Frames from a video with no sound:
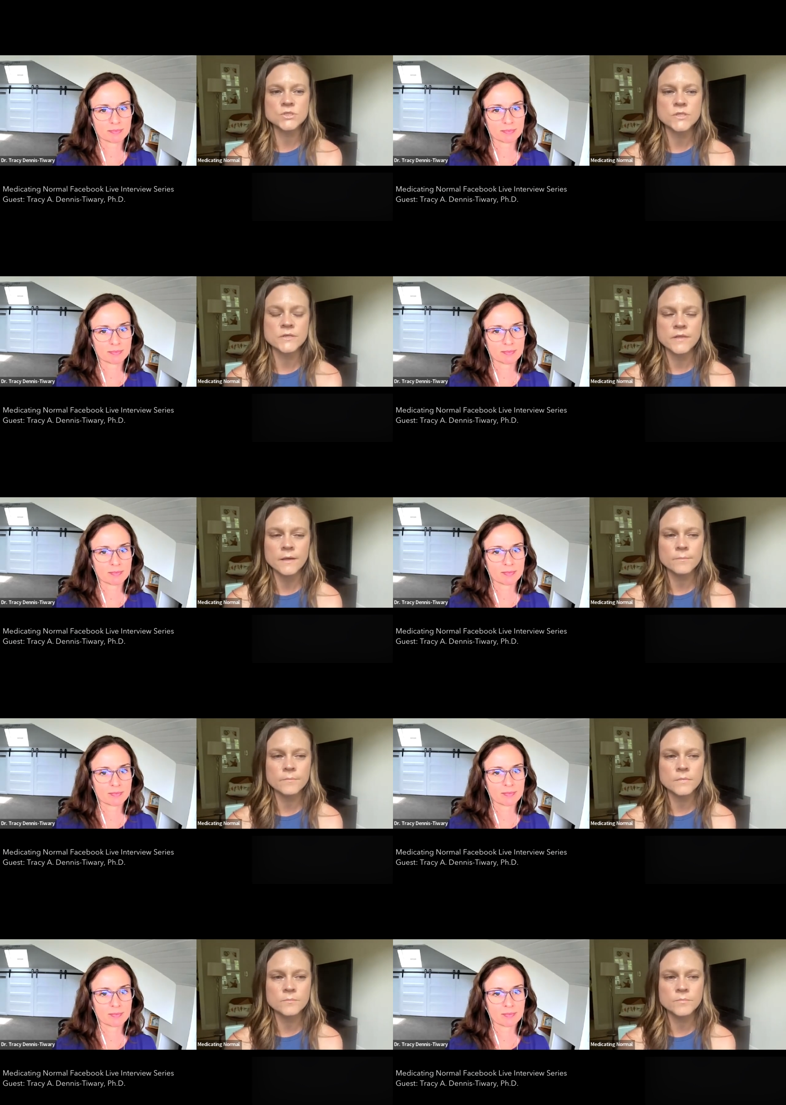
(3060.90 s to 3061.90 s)
Speaker 1: to
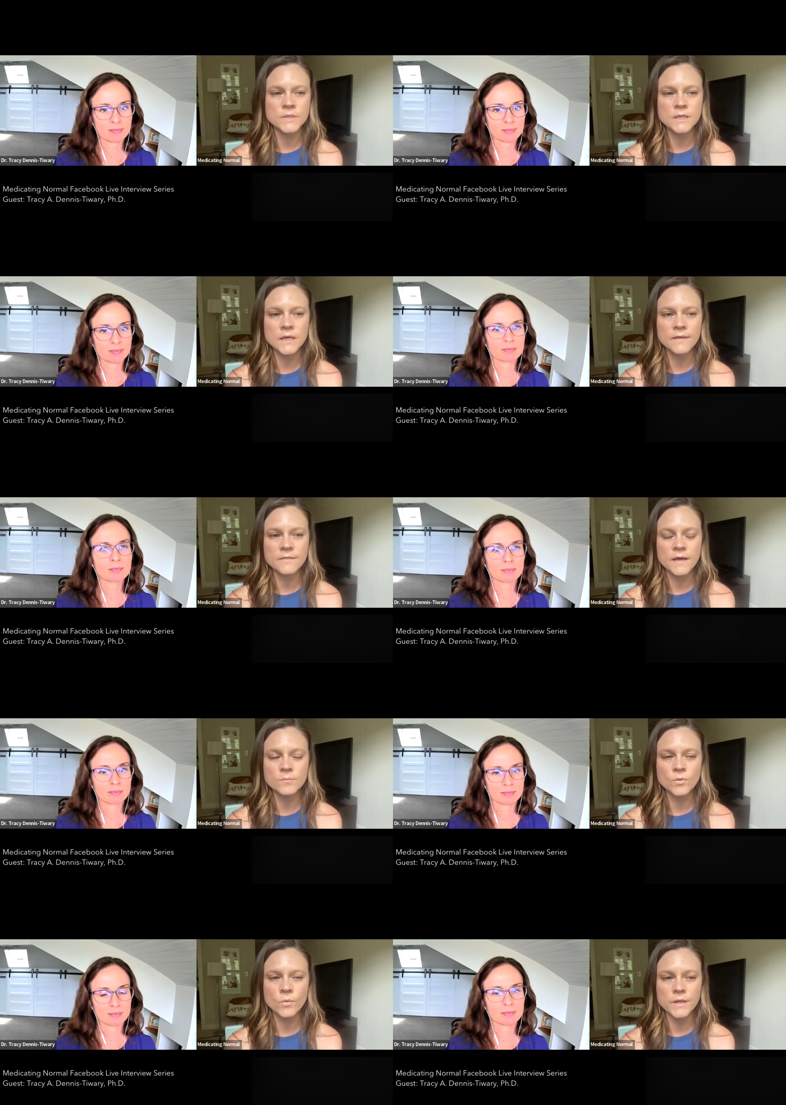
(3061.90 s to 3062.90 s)
them be at that
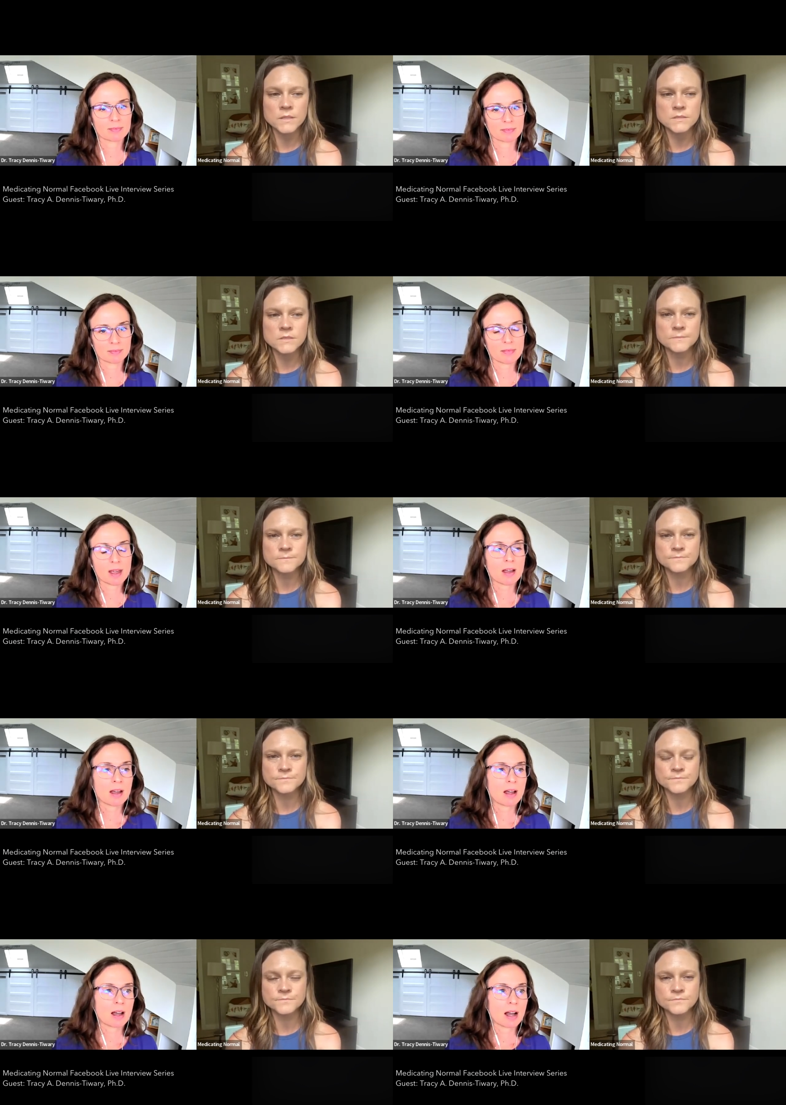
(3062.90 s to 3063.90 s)
point
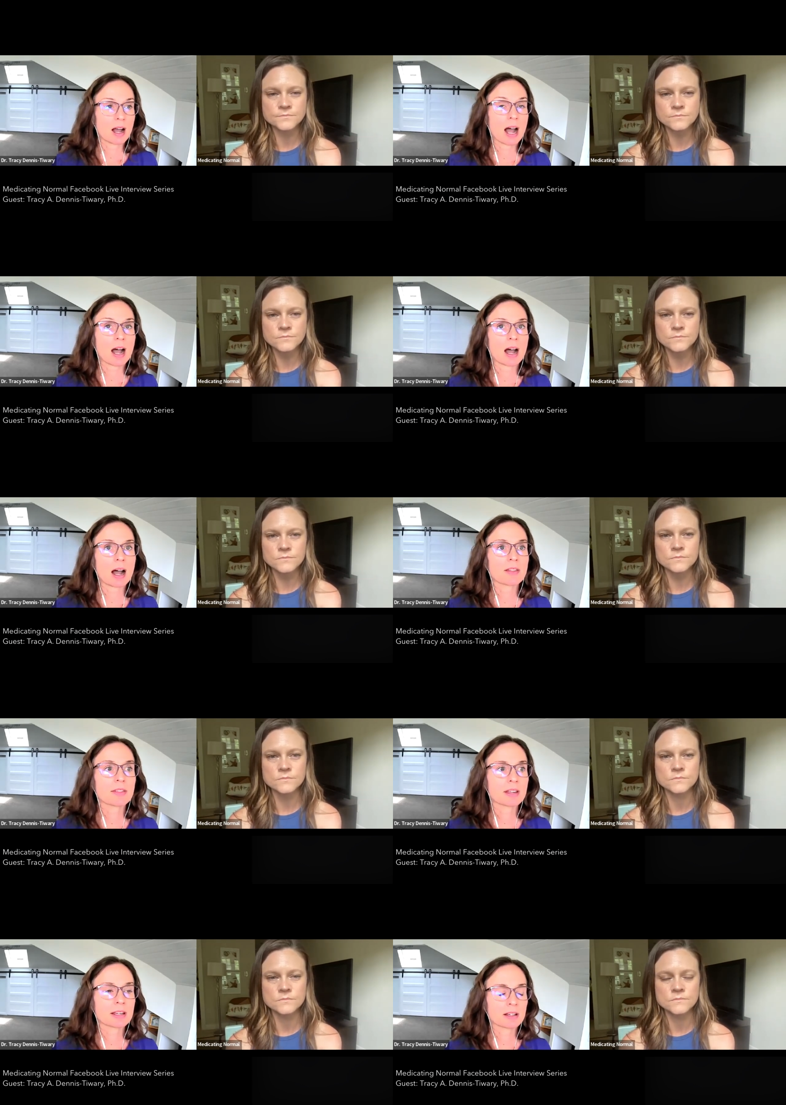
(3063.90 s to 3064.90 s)
i
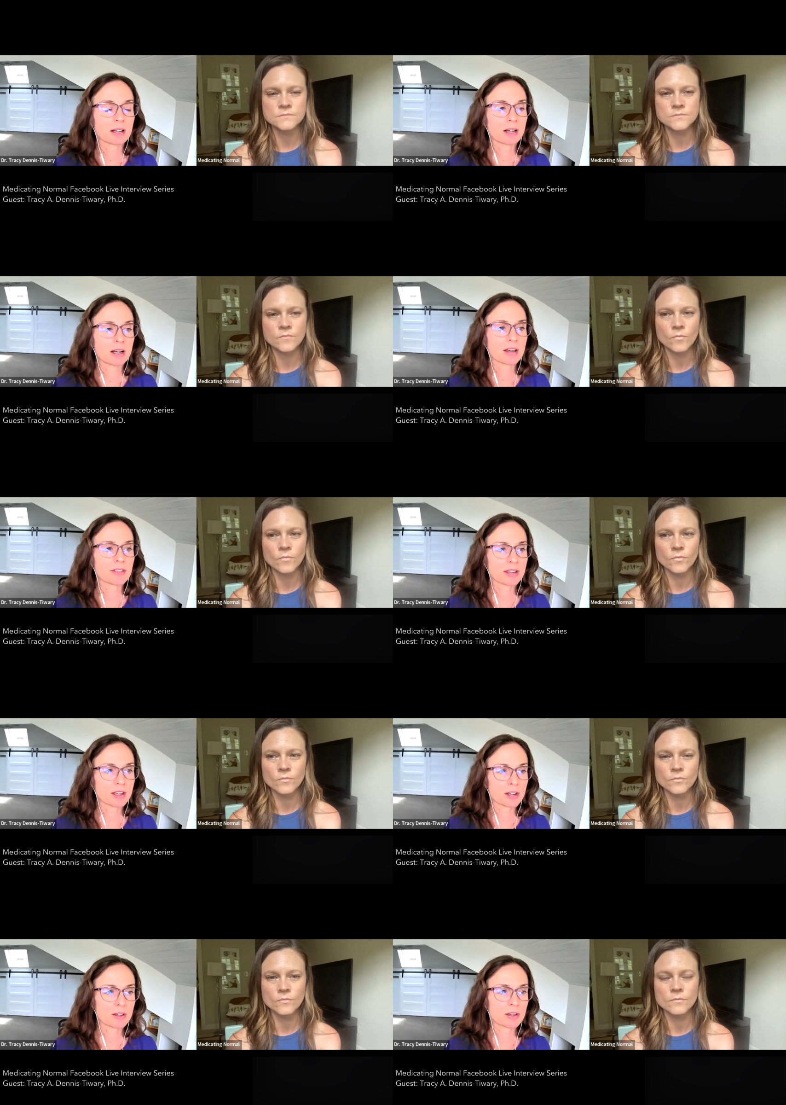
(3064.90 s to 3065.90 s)
think
Speaker 2: i
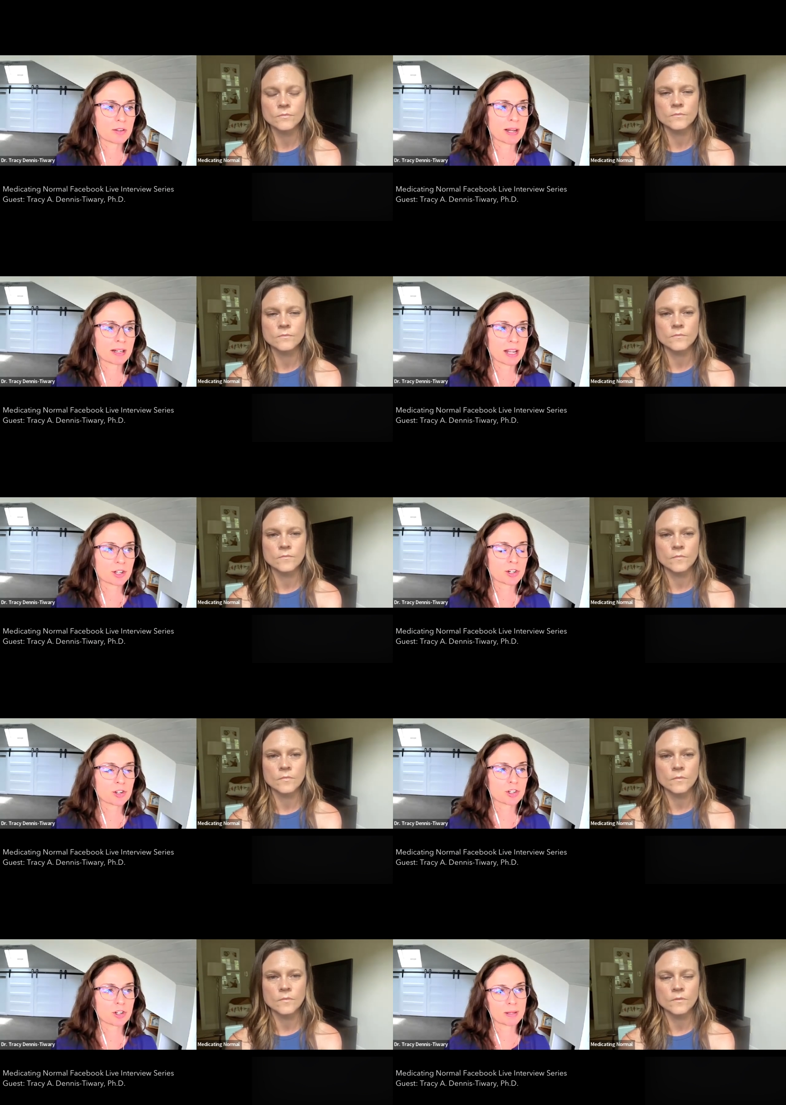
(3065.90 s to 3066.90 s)
think medication
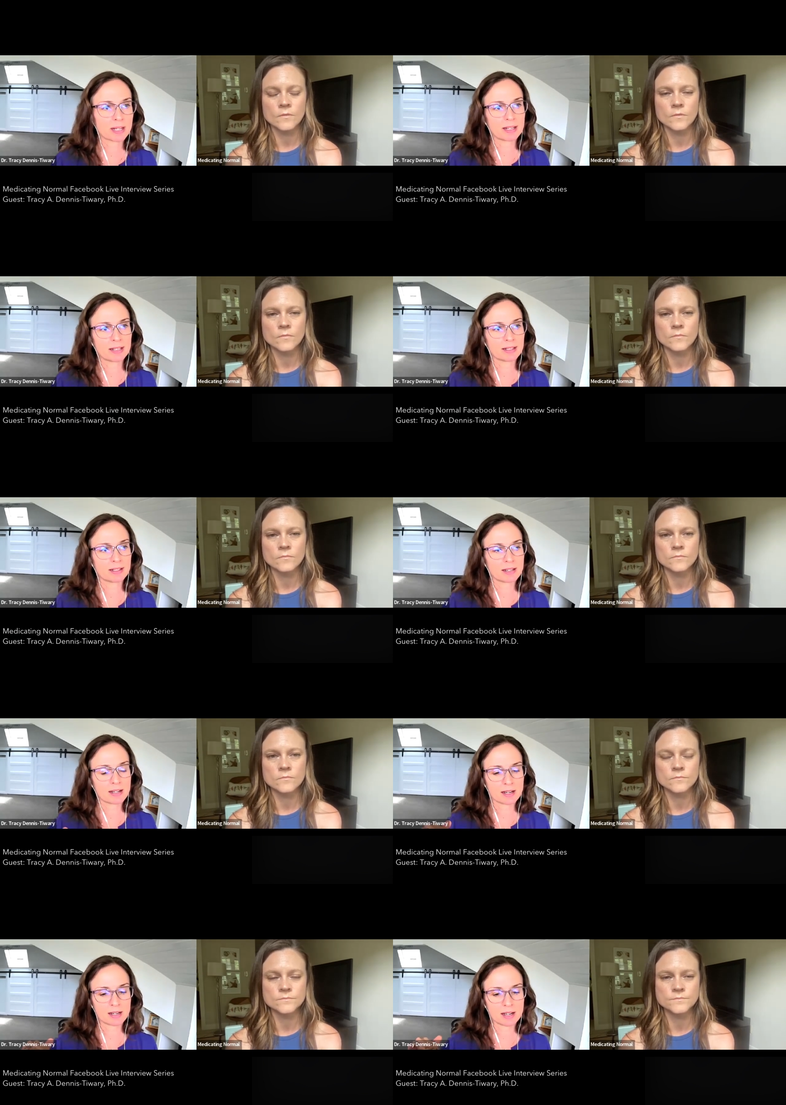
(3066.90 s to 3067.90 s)
should be
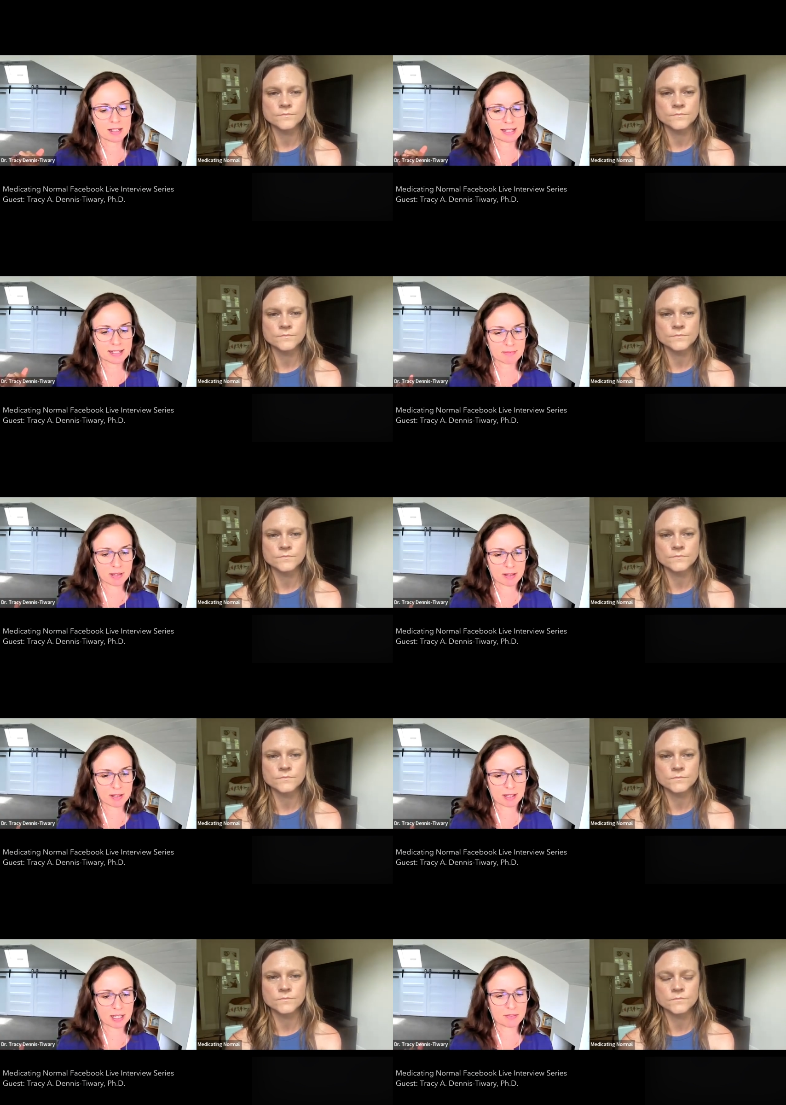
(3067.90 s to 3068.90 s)
a, a, a
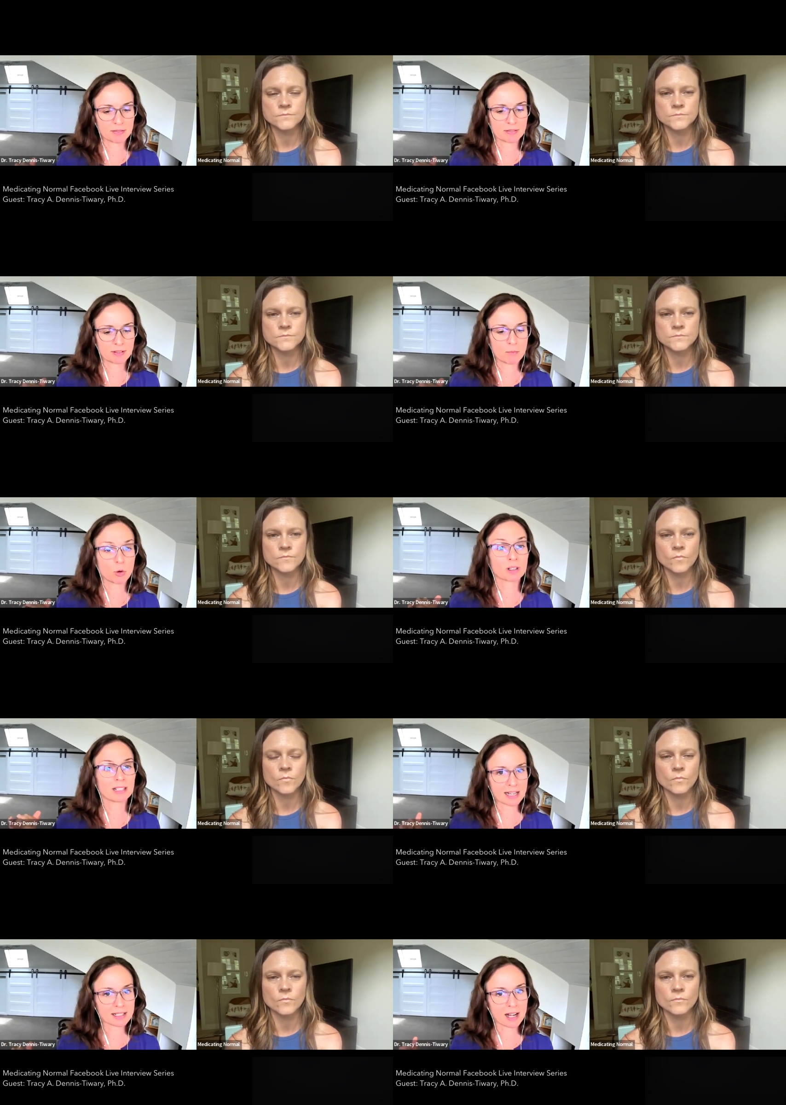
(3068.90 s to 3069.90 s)
kind of a more
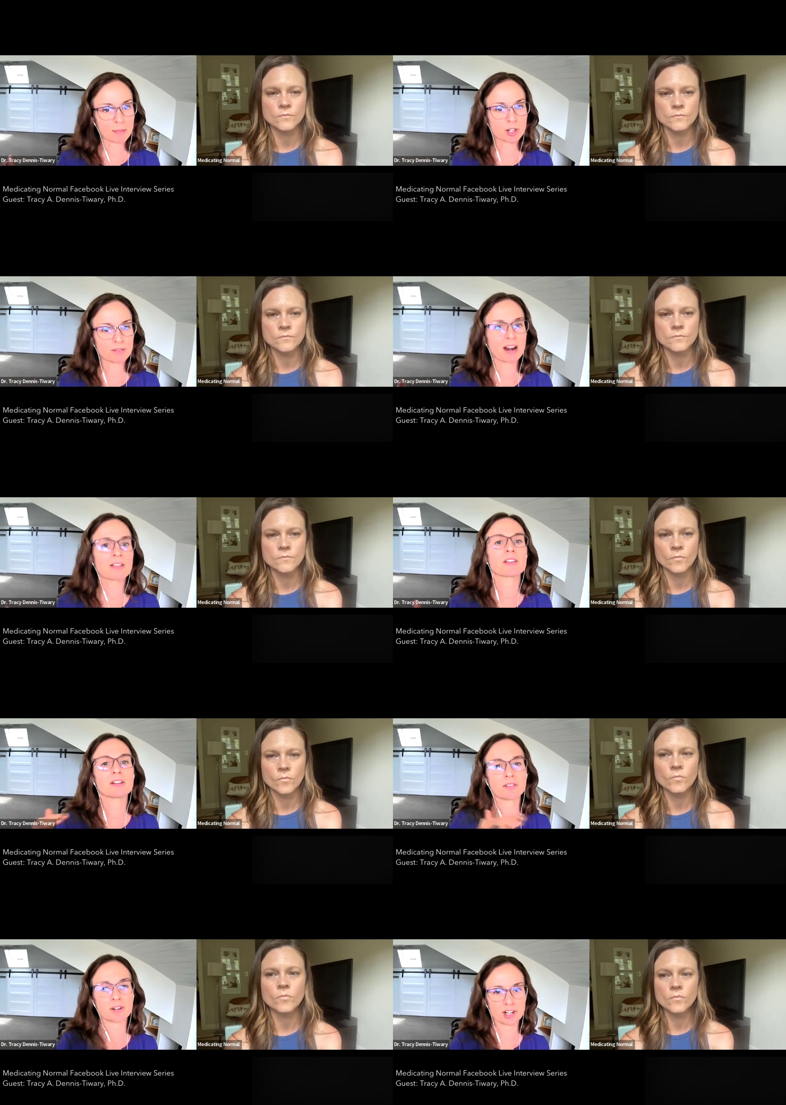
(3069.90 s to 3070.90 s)
last option rather than a first